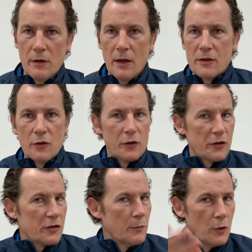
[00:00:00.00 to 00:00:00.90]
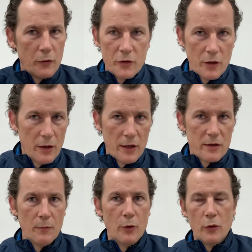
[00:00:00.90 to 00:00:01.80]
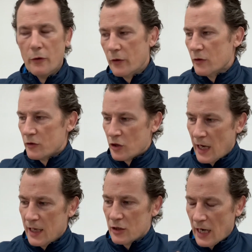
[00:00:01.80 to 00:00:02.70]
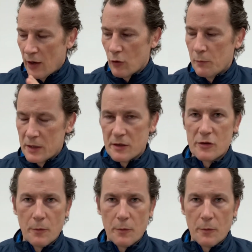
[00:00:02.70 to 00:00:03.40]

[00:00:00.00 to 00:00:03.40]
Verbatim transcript: it's not a smooth journey to move and change how your business